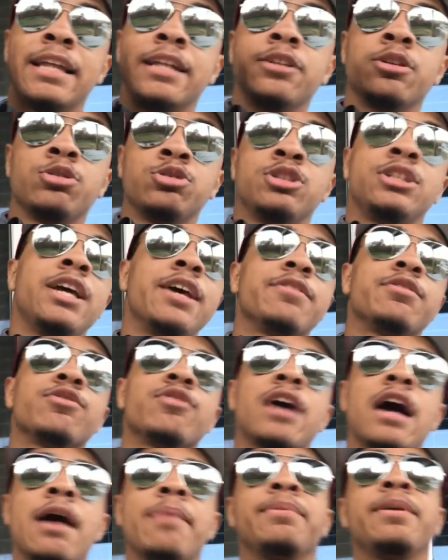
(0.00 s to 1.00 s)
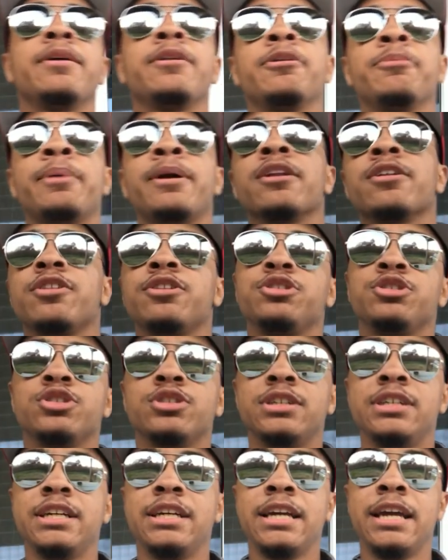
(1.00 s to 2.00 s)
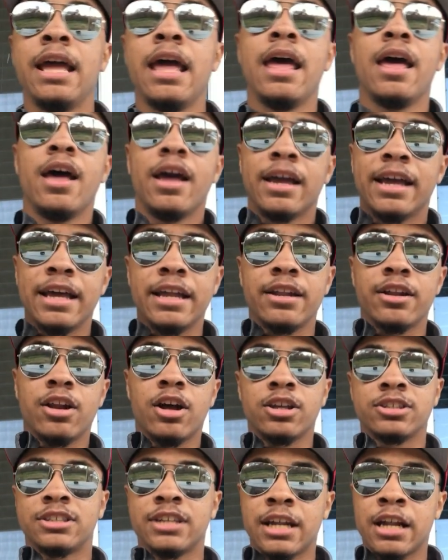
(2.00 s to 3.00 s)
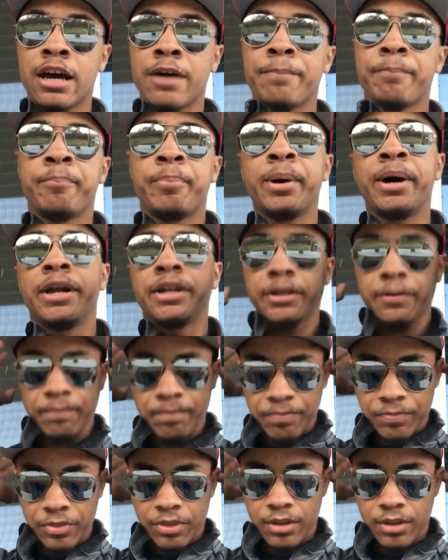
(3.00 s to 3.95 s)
getting those gifts wrapped, getting them under the tree, getting it all set up. But